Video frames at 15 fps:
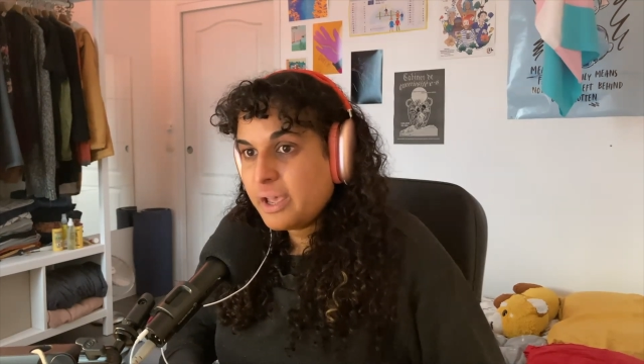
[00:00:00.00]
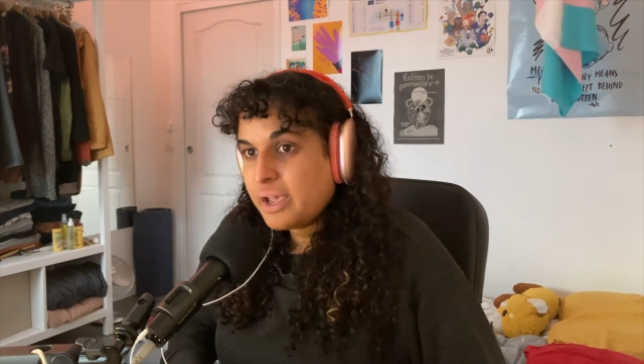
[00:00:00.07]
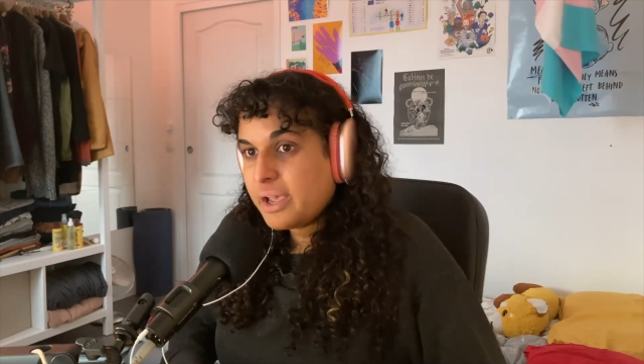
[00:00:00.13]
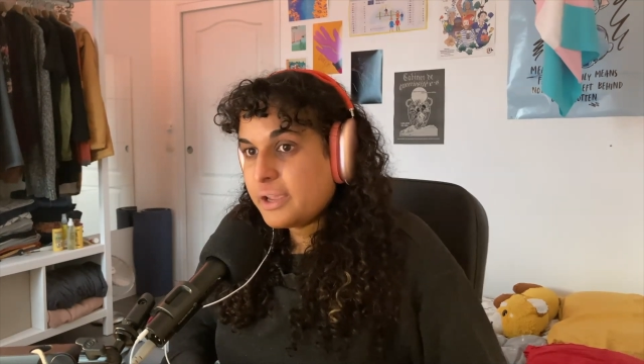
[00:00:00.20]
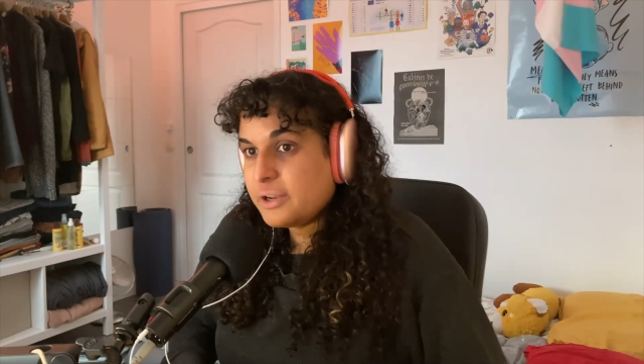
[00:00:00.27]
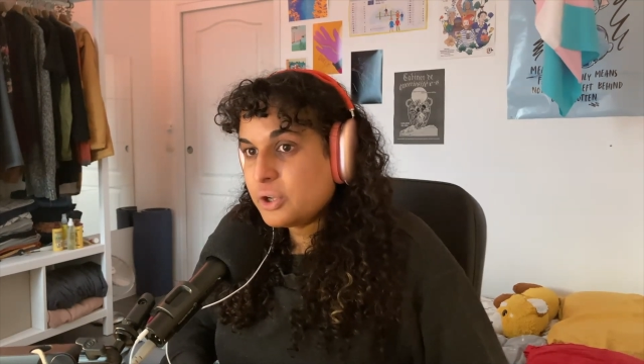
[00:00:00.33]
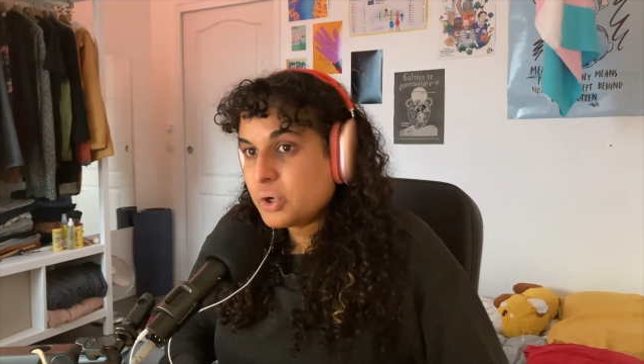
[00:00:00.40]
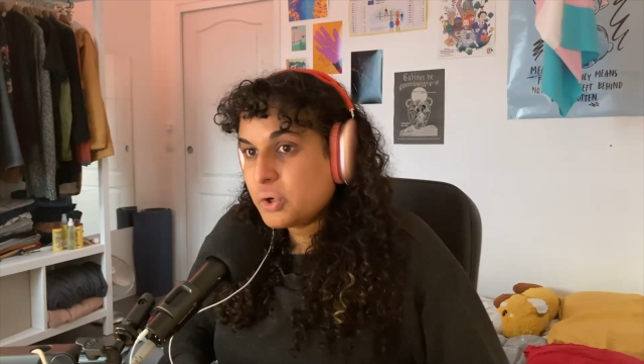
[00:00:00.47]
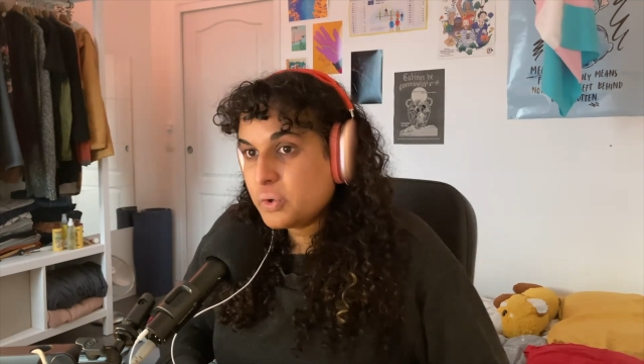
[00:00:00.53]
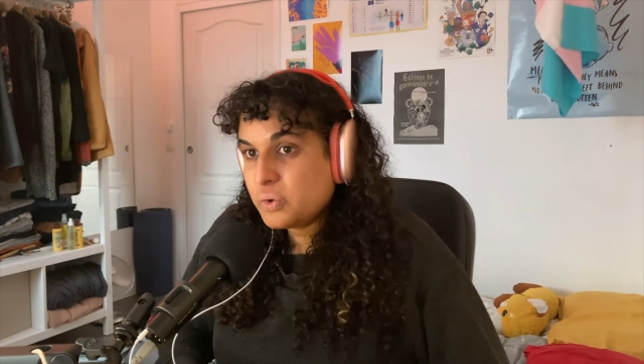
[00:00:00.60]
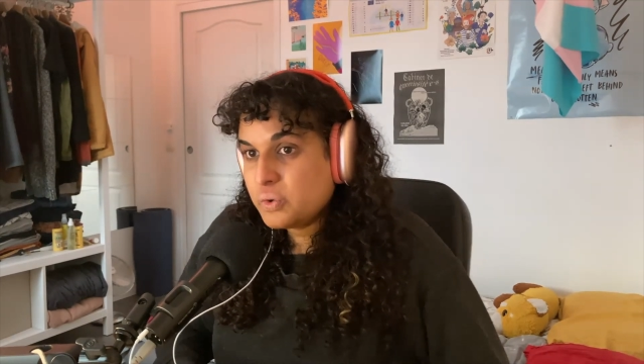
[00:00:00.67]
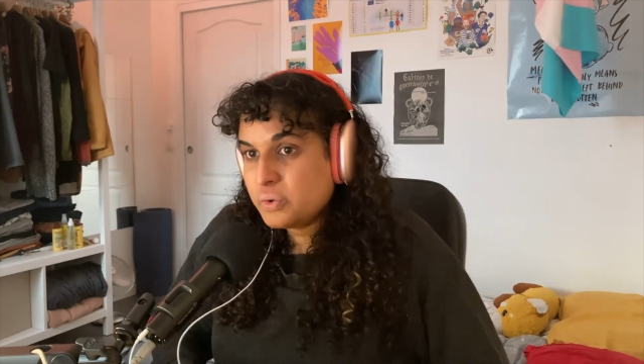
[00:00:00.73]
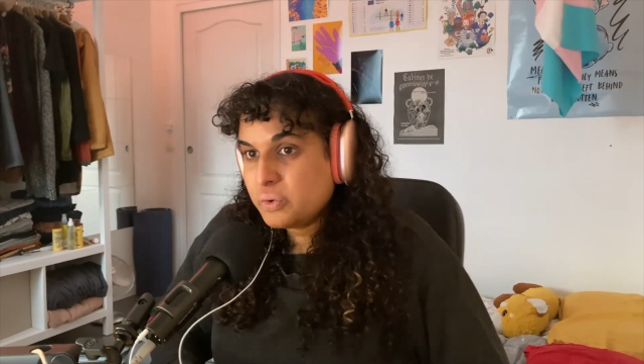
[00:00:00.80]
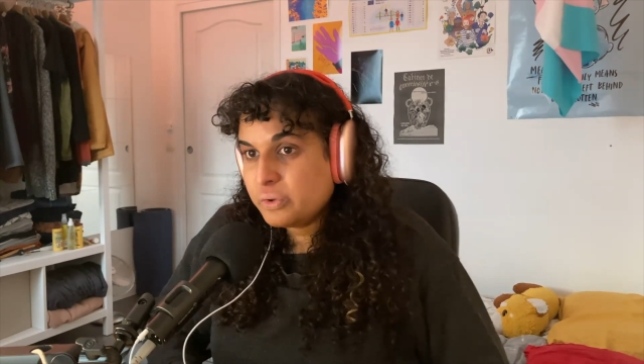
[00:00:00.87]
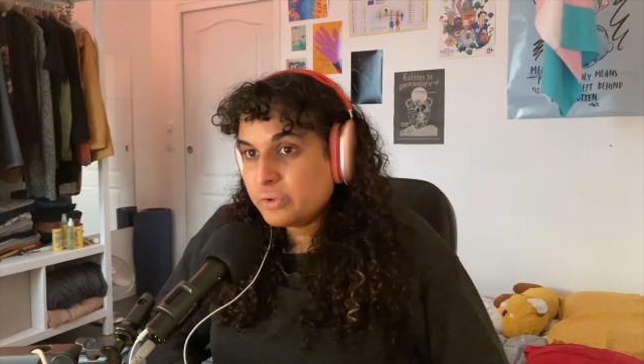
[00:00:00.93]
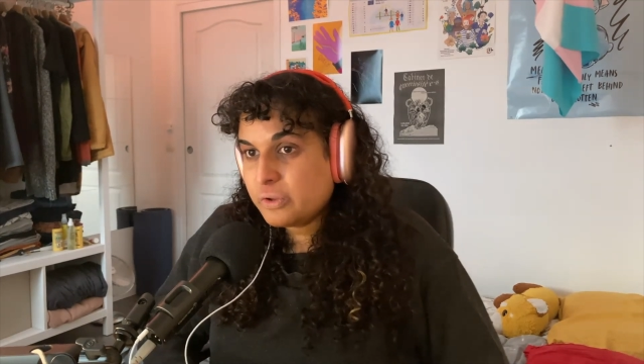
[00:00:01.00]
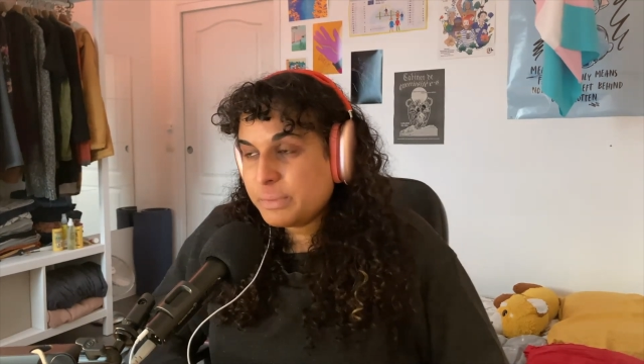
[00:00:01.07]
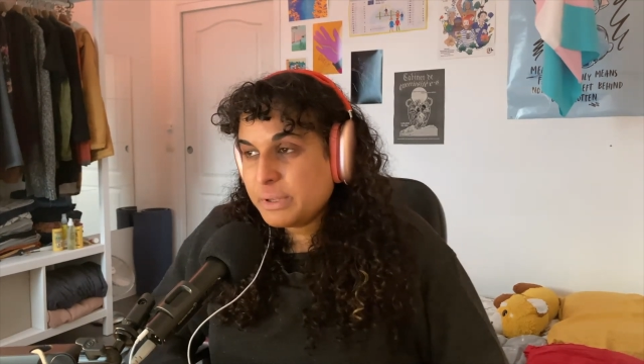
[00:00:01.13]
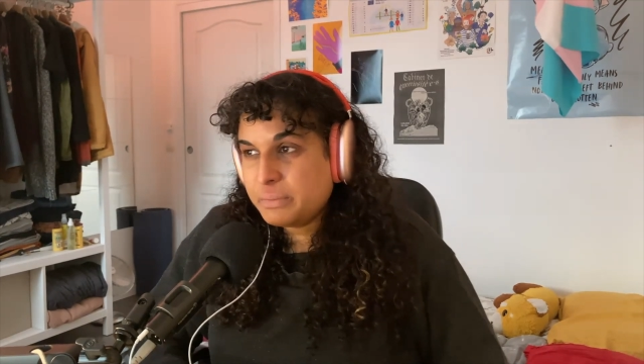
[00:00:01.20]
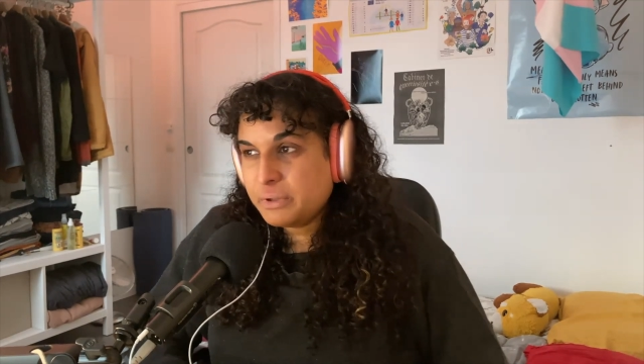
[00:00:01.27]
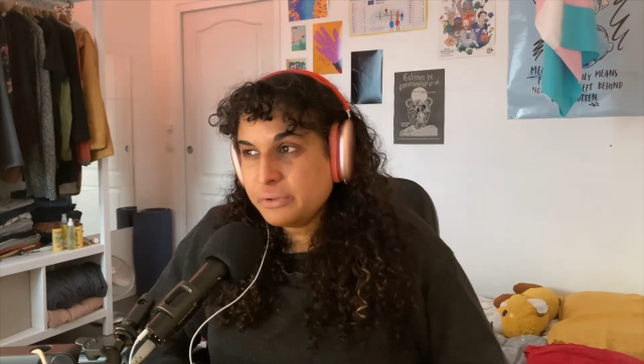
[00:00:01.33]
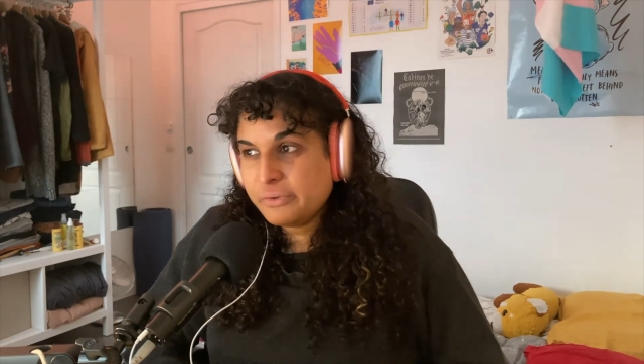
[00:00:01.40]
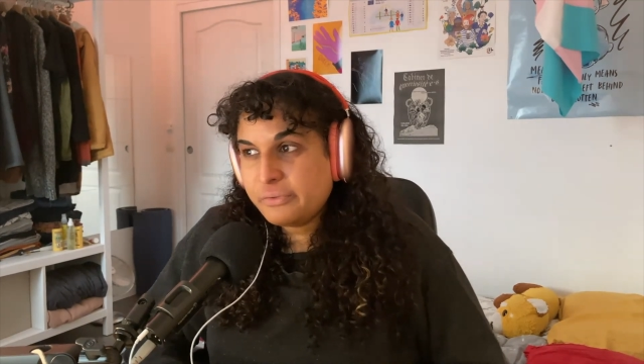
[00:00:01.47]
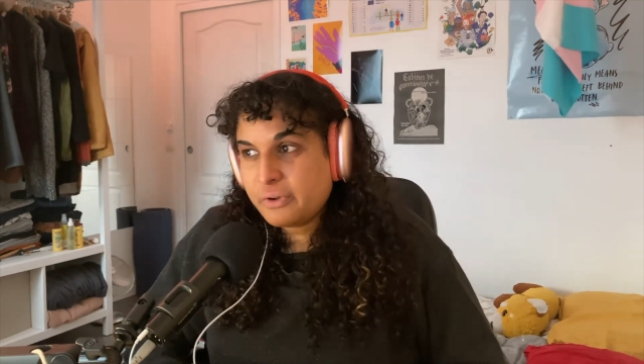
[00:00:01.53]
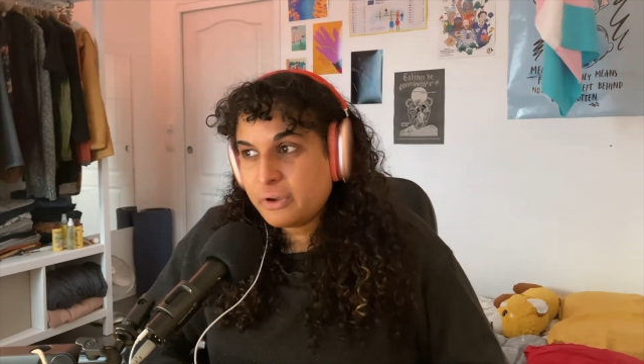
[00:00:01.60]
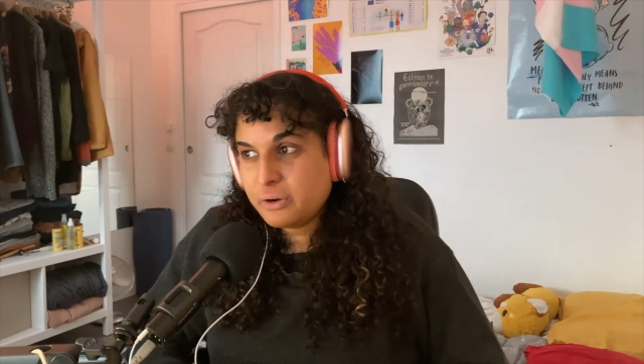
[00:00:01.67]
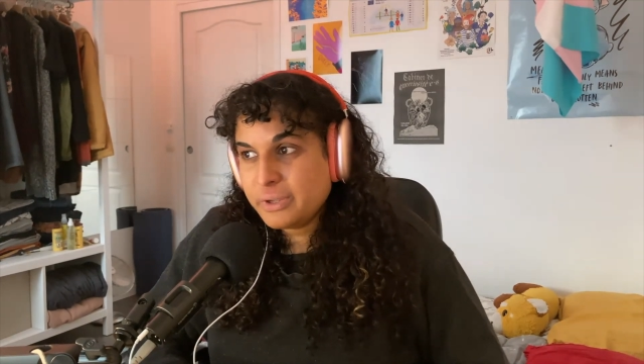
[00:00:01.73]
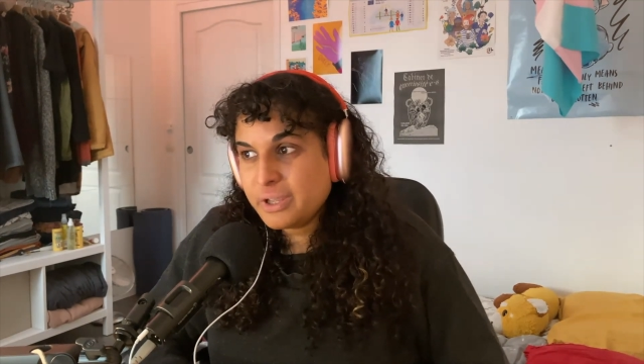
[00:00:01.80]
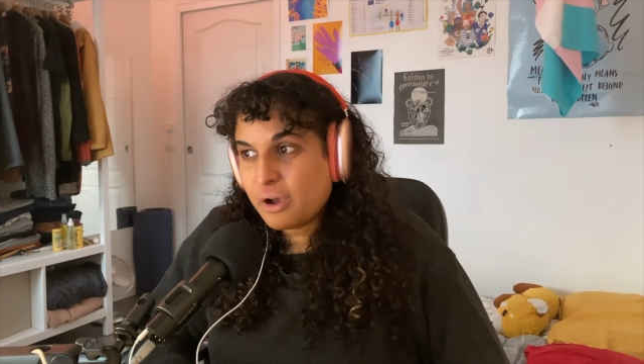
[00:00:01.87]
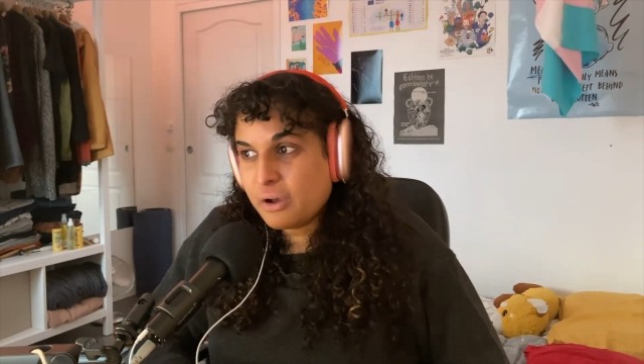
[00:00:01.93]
and who the people you're following